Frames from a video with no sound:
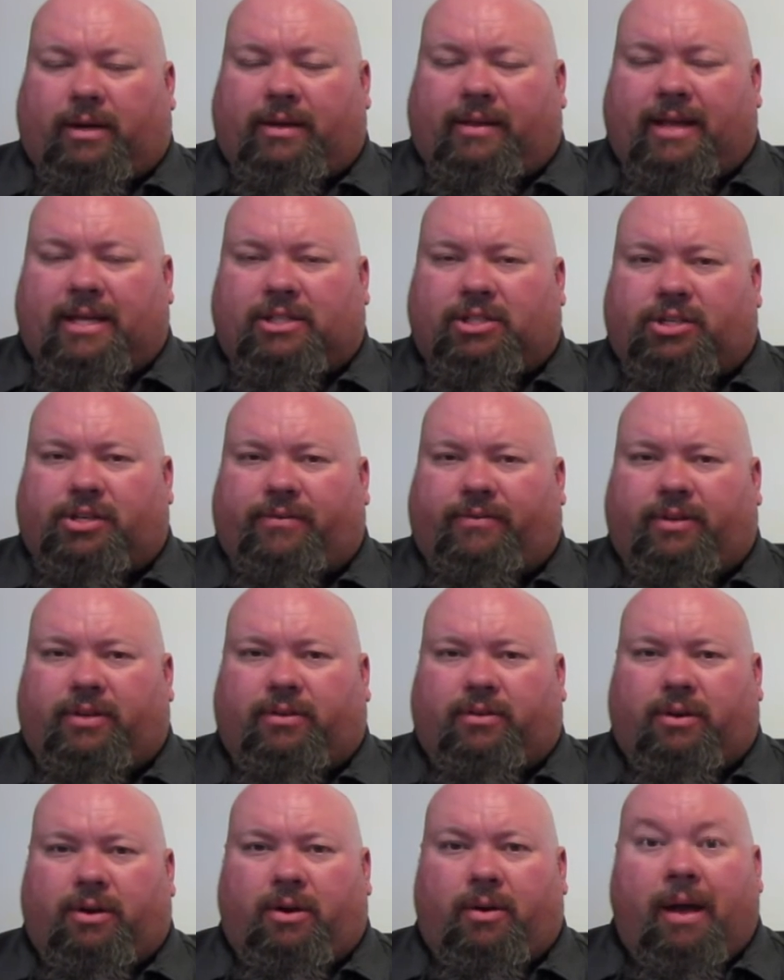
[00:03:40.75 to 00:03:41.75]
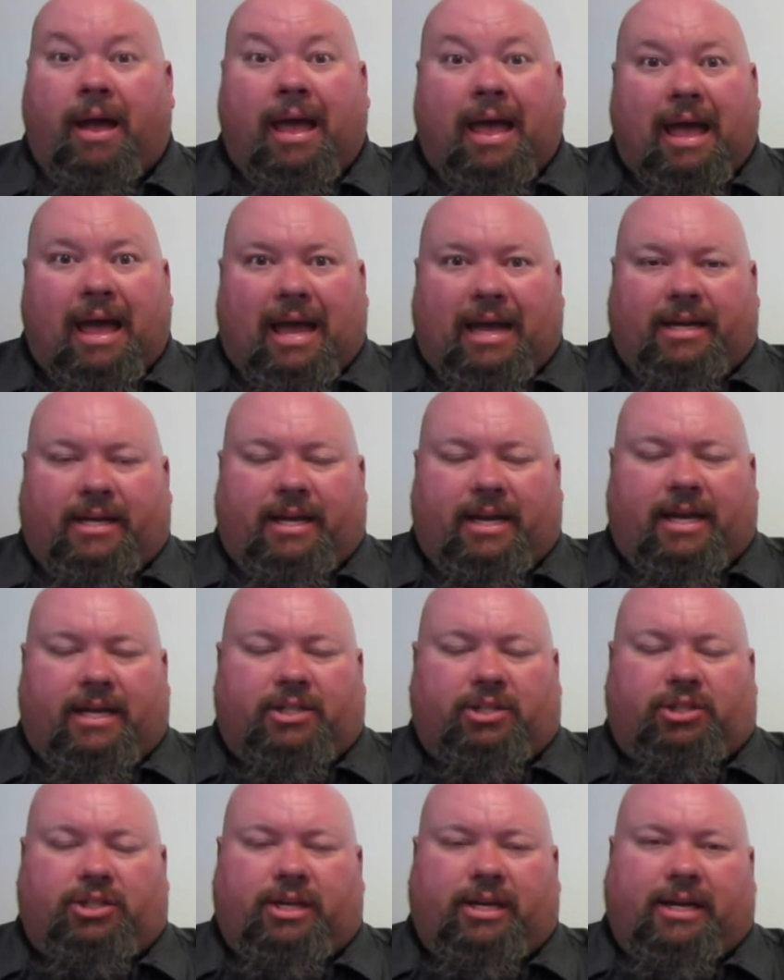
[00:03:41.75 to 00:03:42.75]
Now, that's shifted through a D
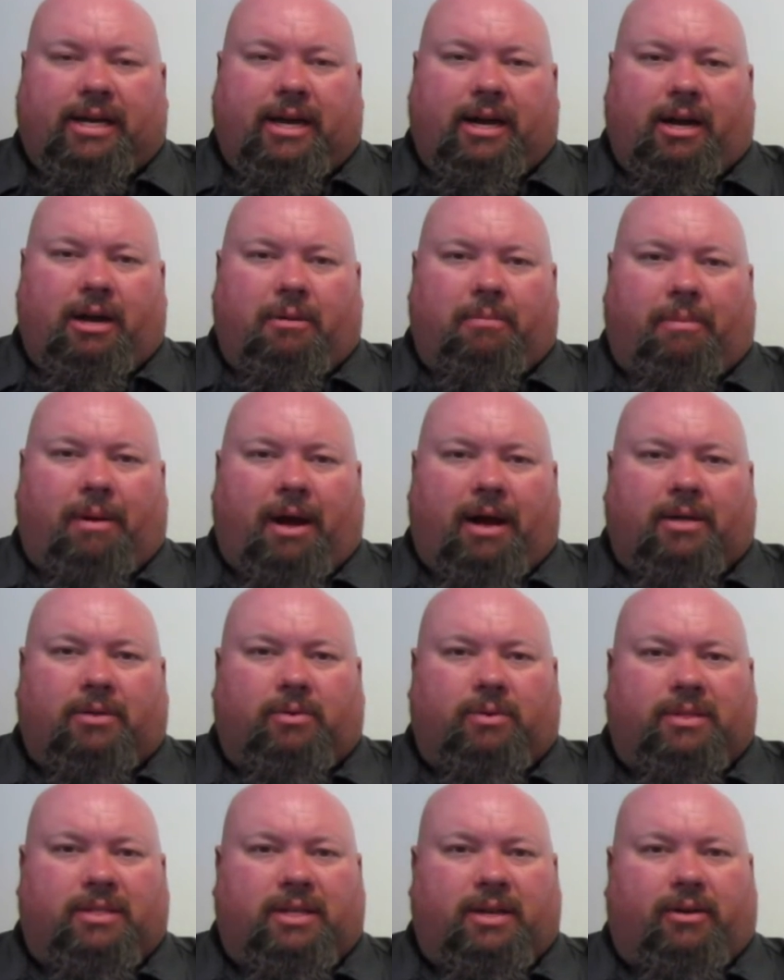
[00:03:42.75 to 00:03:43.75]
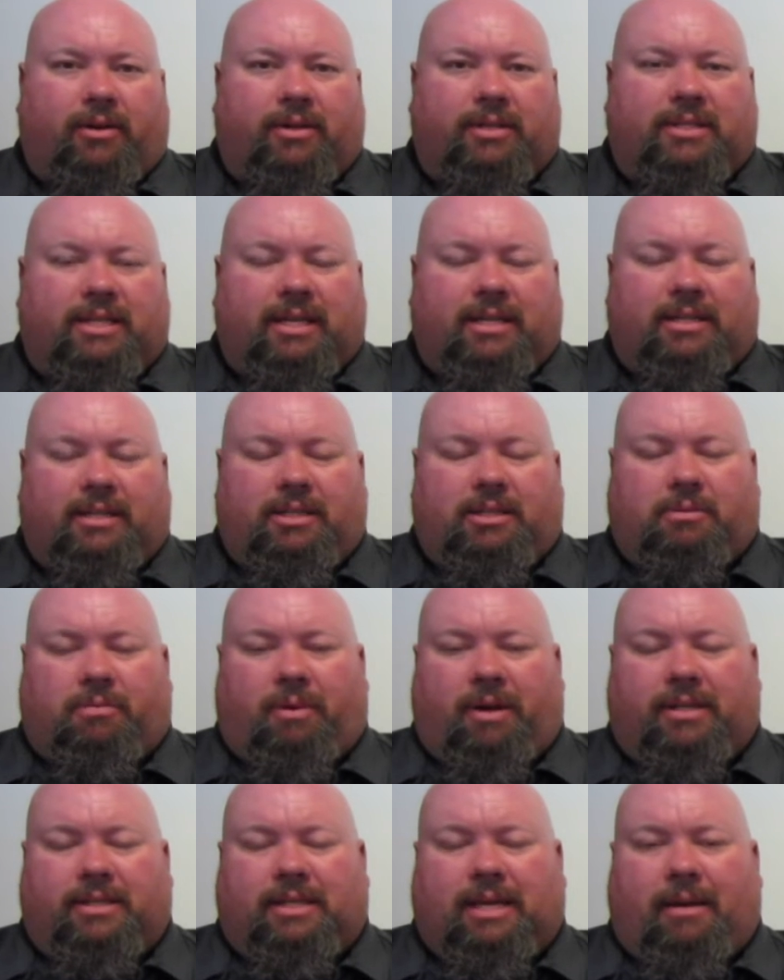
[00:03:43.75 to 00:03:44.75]
S G gearbox with zero to sixty
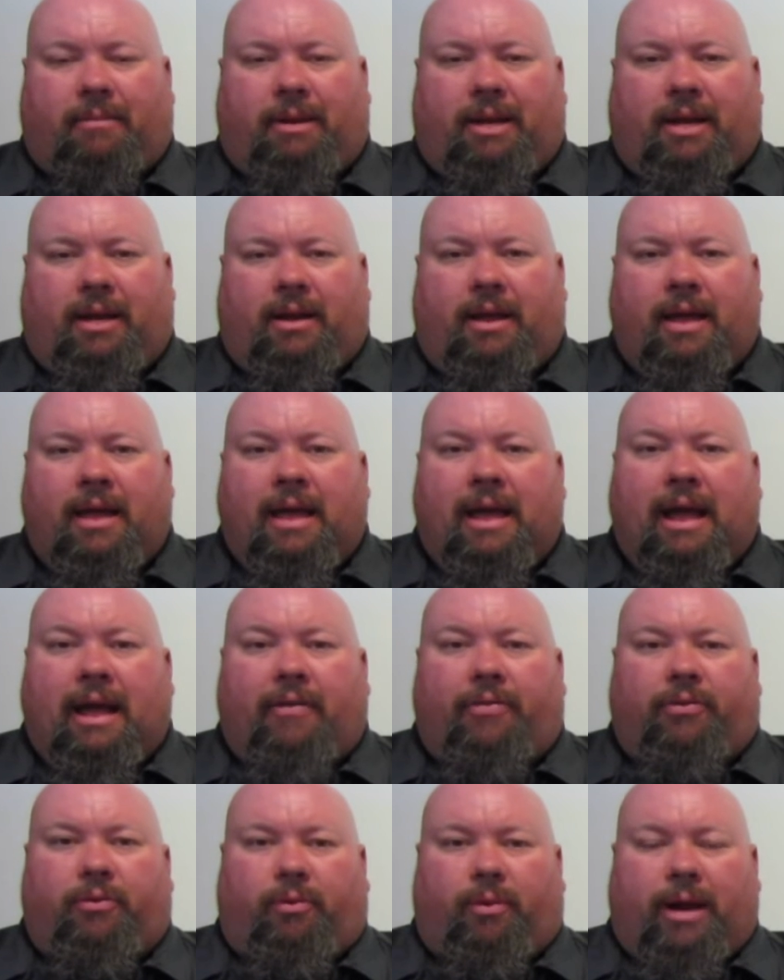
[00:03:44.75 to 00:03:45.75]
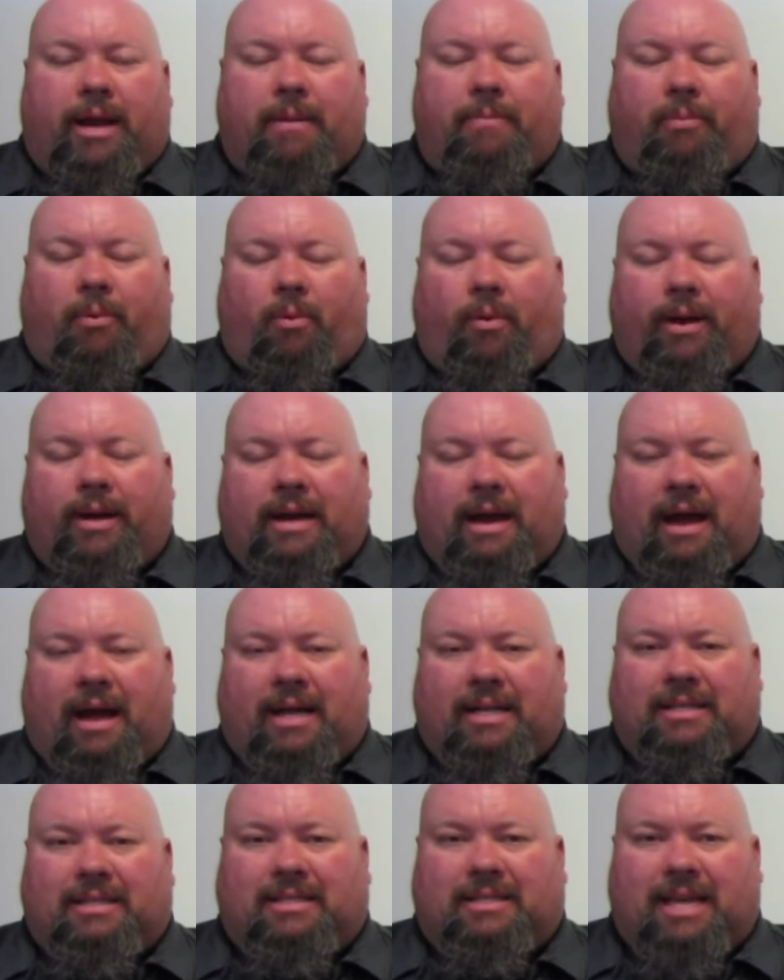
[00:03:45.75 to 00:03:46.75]
sprints coming in at three point
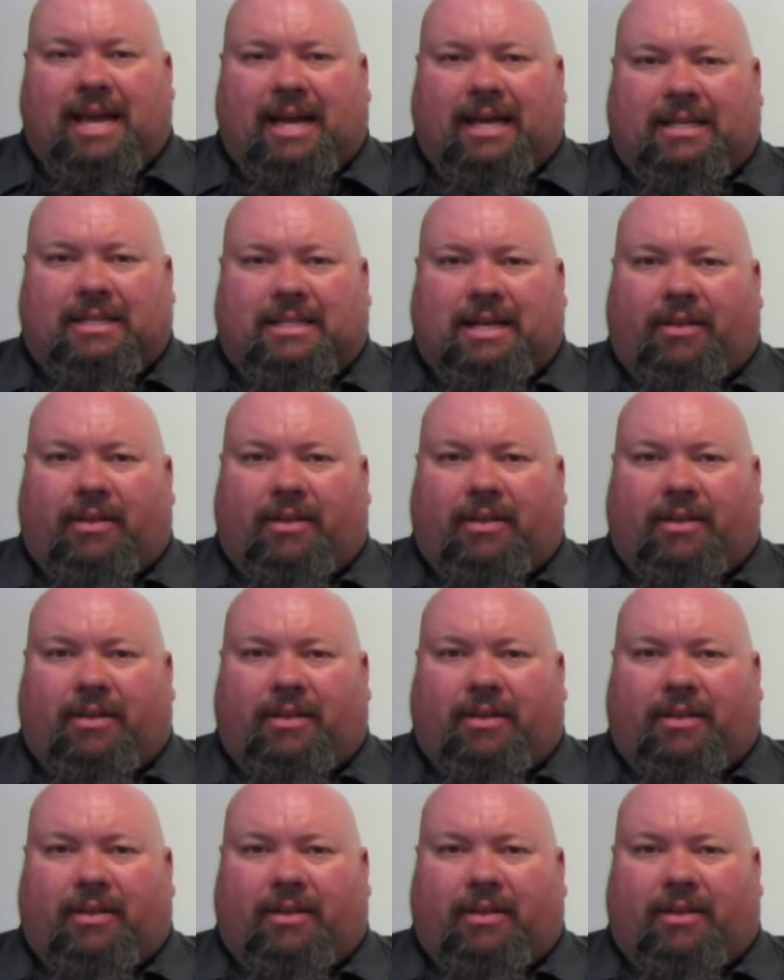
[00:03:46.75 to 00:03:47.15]
nine seconds.